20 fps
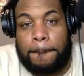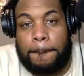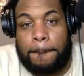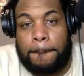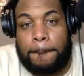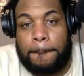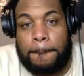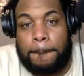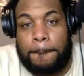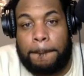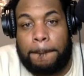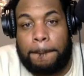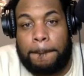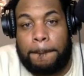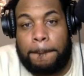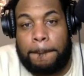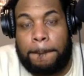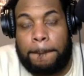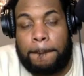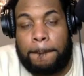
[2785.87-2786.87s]

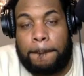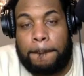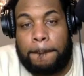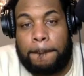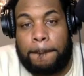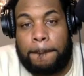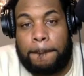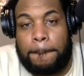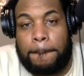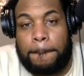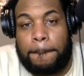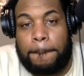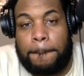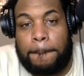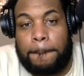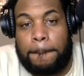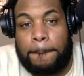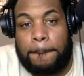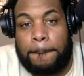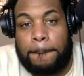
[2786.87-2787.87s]

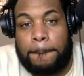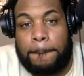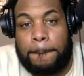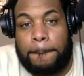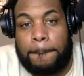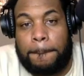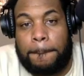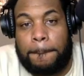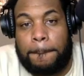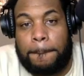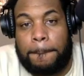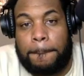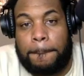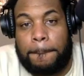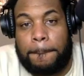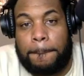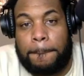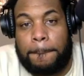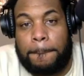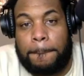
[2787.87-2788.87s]

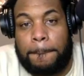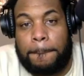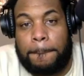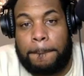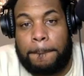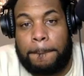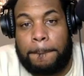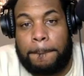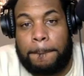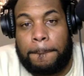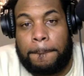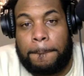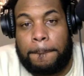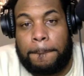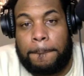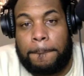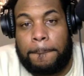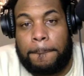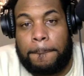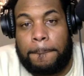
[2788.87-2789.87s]

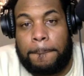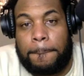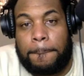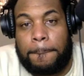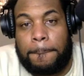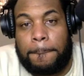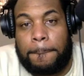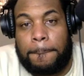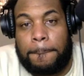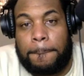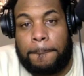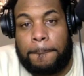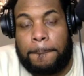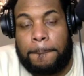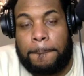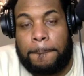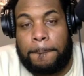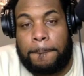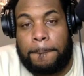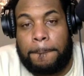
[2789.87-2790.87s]

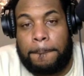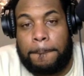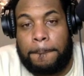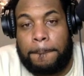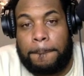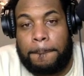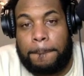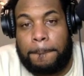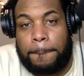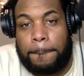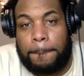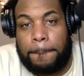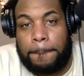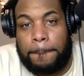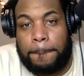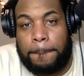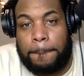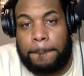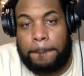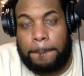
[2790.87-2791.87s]

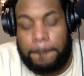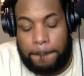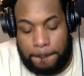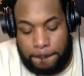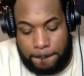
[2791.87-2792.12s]
[no speech]